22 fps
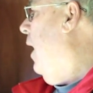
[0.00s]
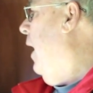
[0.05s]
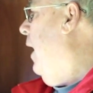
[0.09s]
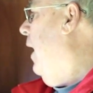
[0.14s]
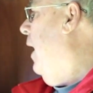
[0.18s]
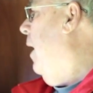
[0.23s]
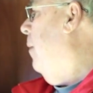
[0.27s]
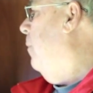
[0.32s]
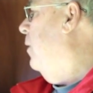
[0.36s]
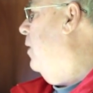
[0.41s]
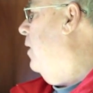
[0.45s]
I
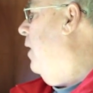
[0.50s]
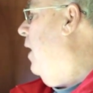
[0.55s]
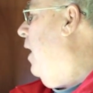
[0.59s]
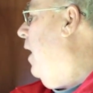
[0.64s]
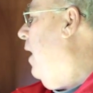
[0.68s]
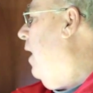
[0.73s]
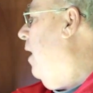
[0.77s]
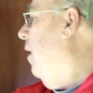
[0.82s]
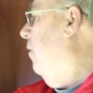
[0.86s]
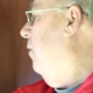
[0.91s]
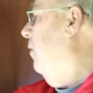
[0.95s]
happen to
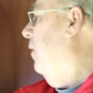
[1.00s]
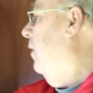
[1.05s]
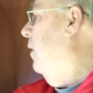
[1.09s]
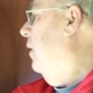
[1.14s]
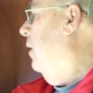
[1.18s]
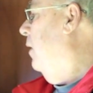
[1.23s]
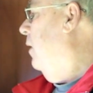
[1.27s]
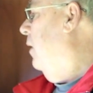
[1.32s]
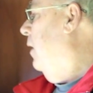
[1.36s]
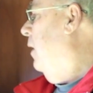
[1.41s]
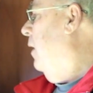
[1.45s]
have
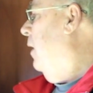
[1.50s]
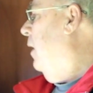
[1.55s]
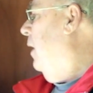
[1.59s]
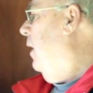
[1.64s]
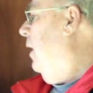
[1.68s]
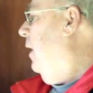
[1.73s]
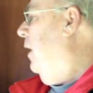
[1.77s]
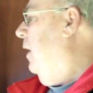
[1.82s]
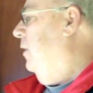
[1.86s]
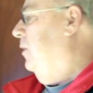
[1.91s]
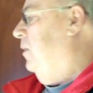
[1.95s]

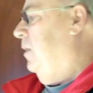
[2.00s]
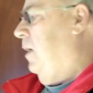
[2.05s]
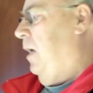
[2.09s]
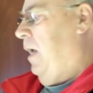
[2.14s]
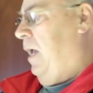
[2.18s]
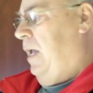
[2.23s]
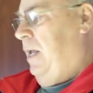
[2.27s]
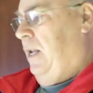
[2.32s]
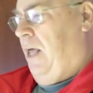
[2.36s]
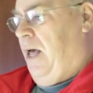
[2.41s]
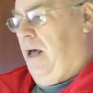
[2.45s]
is a
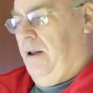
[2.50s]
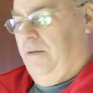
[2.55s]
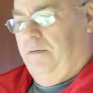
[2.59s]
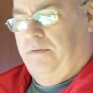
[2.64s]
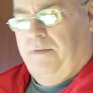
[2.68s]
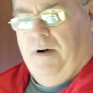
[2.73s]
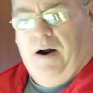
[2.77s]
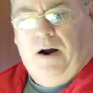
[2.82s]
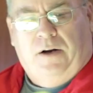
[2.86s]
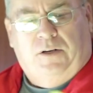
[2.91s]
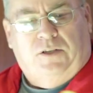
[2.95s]
Halon
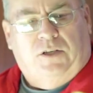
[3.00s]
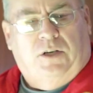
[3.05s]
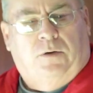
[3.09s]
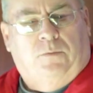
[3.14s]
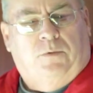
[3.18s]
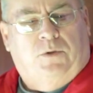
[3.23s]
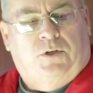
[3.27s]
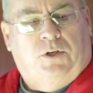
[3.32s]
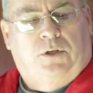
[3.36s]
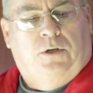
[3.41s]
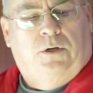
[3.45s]
fire
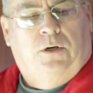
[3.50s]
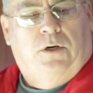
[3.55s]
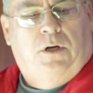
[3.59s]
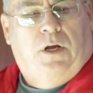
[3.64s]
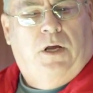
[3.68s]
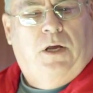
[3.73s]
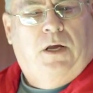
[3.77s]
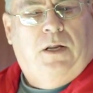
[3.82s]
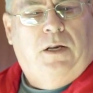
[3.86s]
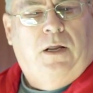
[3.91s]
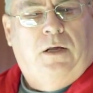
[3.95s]
extinguisher.
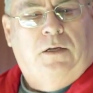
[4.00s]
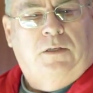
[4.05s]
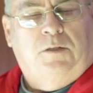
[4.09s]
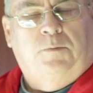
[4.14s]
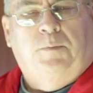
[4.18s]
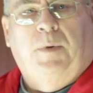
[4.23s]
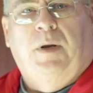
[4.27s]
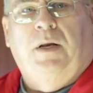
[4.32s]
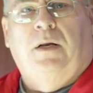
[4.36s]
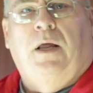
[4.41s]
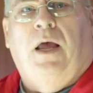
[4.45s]
Now,
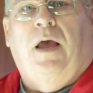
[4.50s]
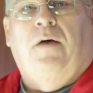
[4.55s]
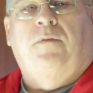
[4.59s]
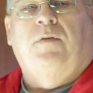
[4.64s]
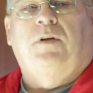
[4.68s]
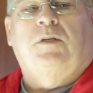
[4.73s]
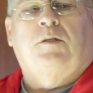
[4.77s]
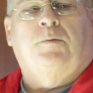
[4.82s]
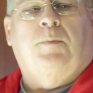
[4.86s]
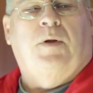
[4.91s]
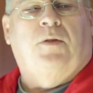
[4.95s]

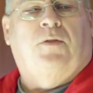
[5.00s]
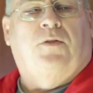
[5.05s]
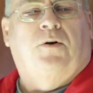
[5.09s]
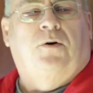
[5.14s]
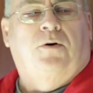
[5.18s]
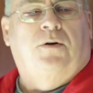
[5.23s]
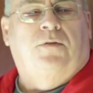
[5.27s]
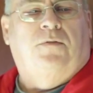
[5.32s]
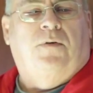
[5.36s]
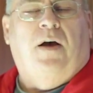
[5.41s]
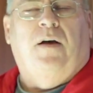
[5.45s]
having spent
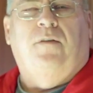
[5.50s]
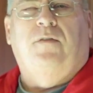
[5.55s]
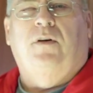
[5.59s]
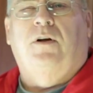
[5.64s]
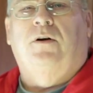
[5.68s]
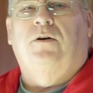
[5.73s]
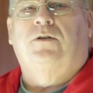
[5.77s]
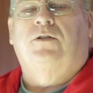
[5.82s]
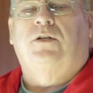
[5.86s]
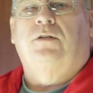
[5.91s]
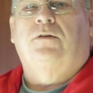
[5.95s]
35
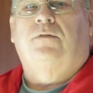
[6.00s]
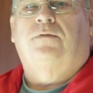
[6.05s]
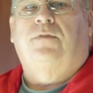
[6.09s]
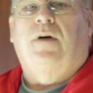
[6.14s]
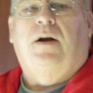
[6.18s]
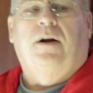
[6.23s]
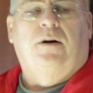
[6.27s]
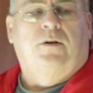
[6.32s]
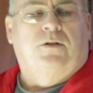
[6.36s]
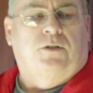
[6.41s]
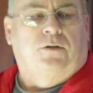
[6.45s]
years in the
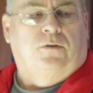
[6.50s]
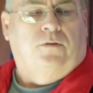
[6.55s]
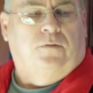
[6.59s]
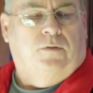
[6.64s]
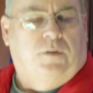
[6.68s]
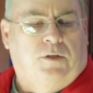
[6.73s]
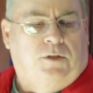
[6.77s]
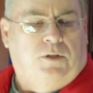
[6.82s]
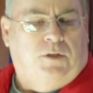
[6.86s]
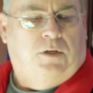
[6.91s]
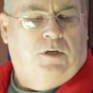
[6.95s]
fire
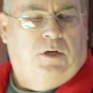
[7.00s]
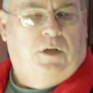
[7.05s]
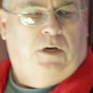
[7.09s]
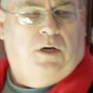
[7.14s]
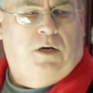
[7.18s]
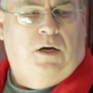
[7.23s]
service,